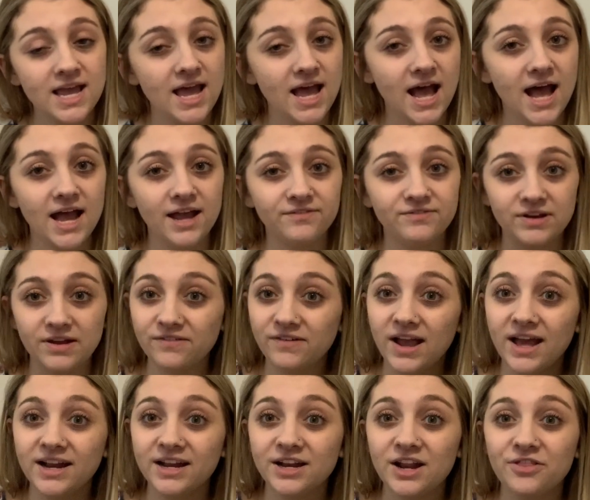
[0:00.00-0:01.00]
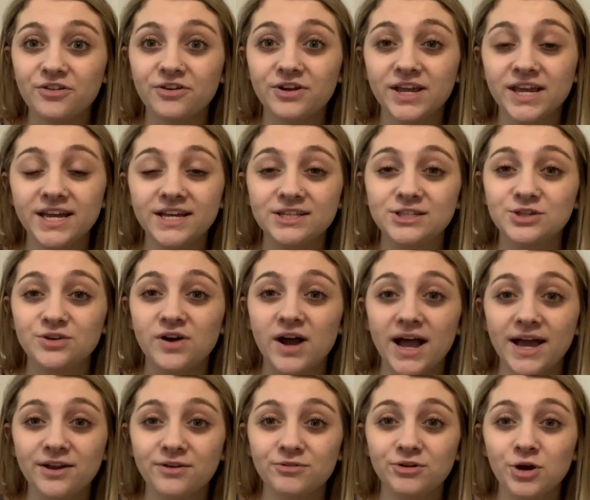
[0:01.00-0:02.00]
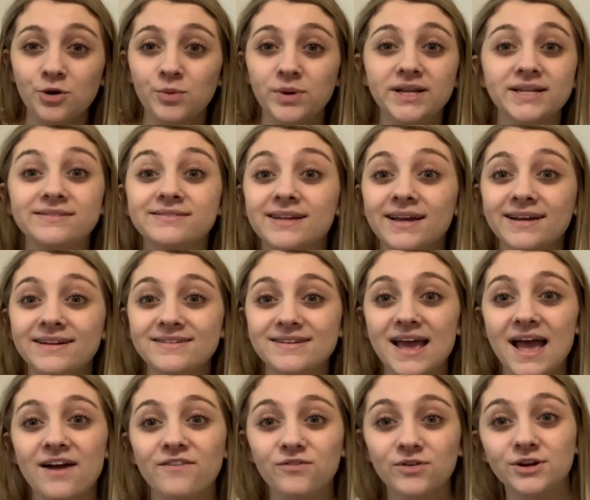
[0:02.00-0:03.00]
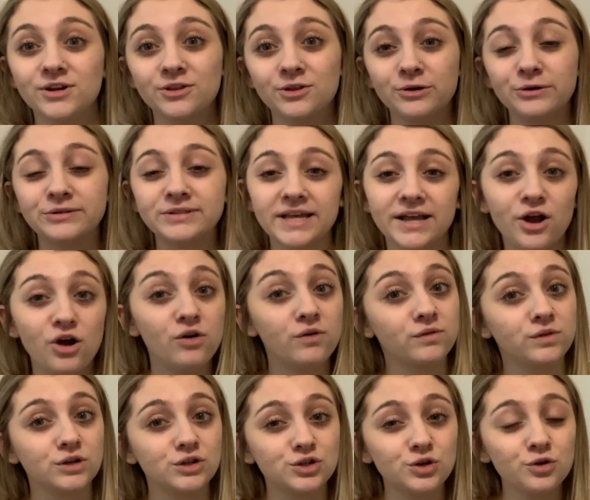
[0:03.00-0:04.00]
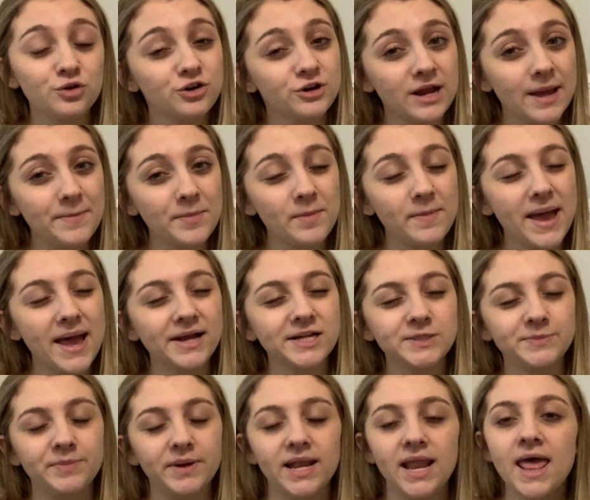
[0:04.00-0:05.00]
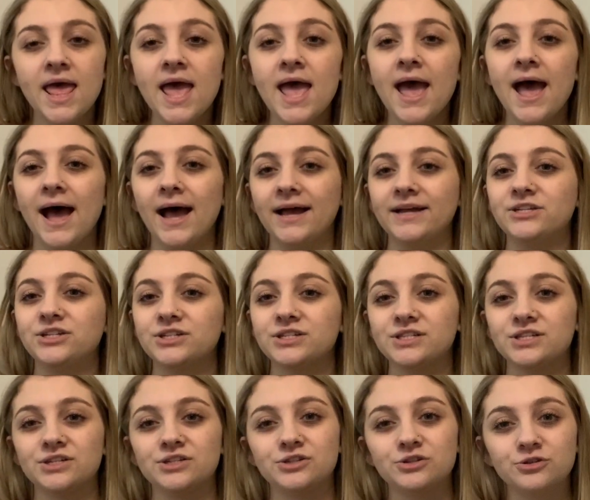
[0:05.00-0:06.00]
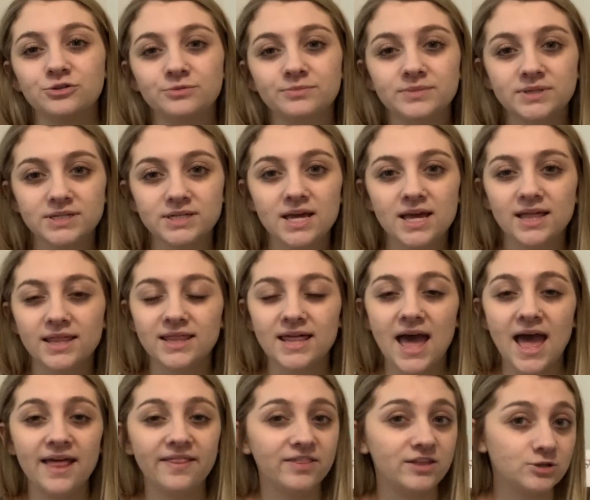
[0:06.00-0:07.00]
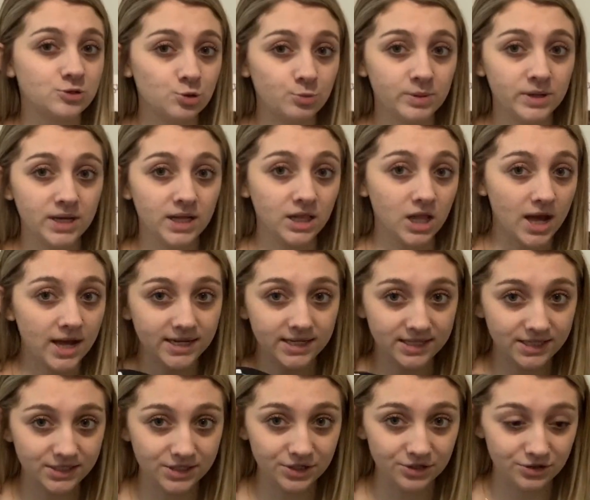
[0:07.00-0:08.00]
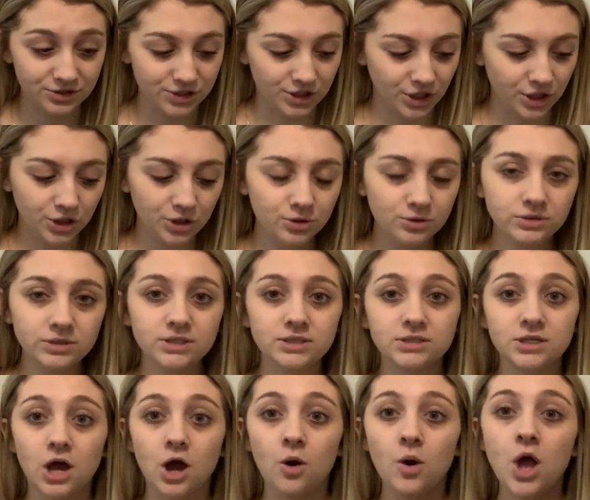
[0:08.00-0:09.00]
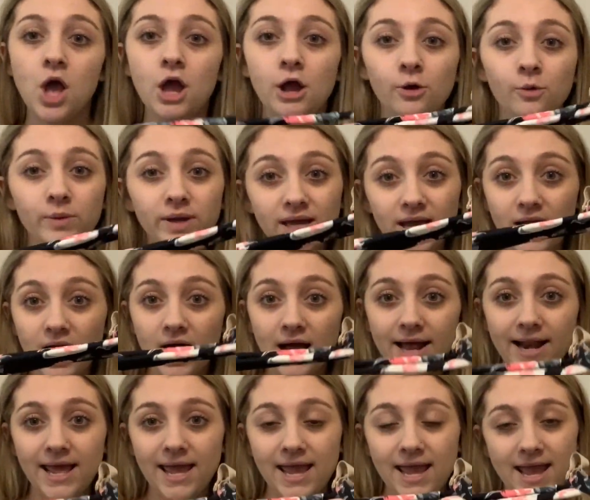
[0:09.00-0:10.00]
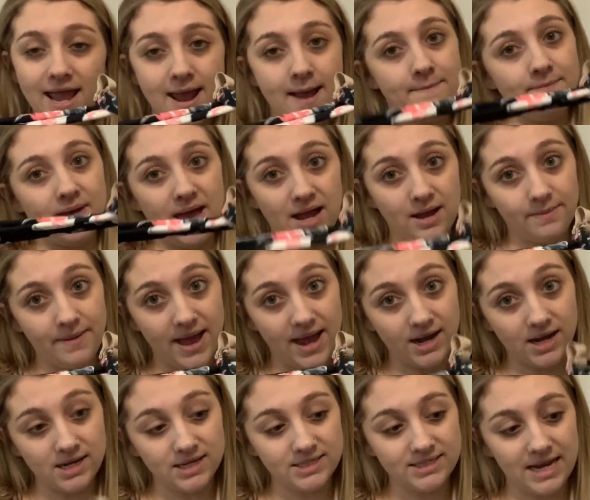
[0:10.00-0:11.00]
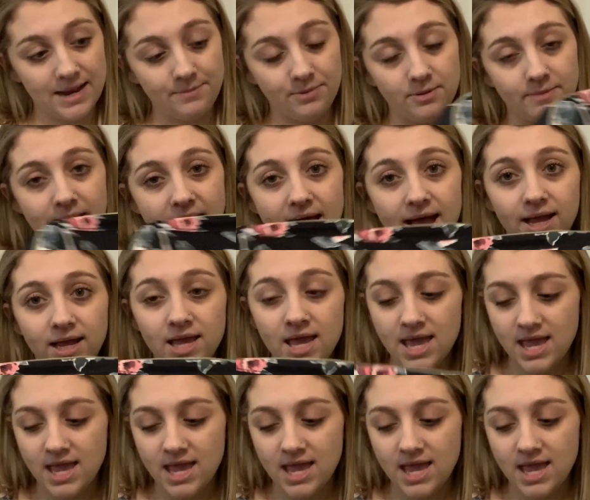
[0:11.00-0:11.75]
I've never had another kid, so I don't know what it's like to have one of those like over their shoulder diaper bags, but I just assumed that this would be a lot easier to use. So we got a backpack diaper bag.